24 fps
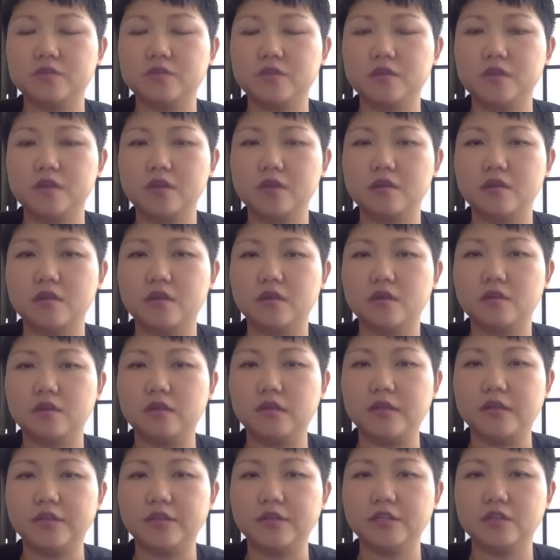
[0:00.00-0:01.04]
we
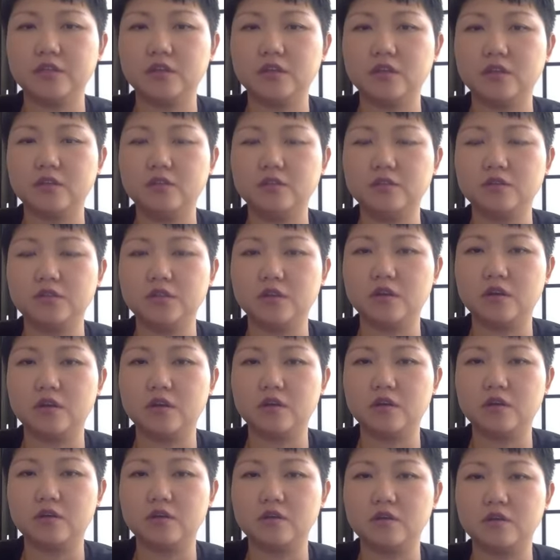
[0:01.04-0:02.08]
like to close
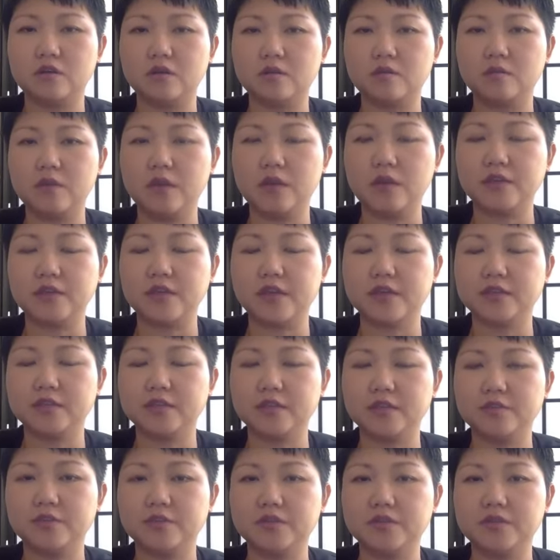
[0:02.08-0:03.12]
our
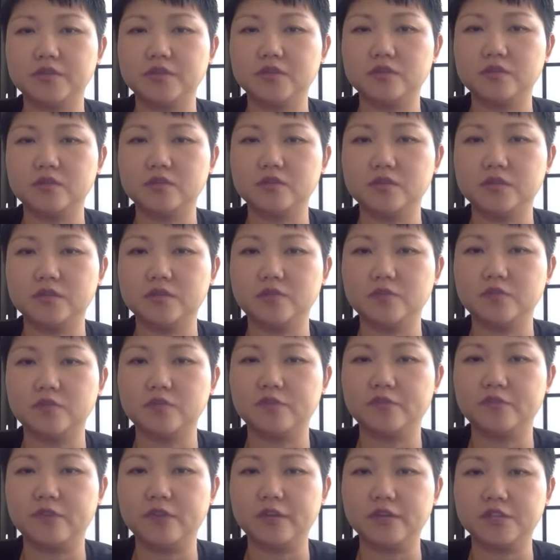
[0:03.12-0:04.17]
podcast episodes with some
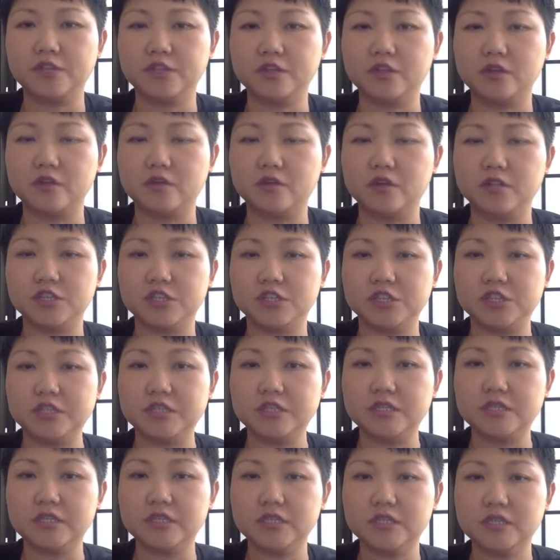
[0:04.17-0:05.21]
reflection
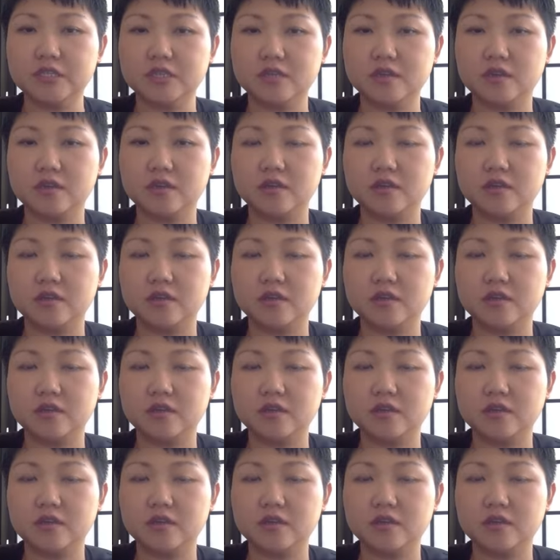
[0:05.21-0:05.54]
questions.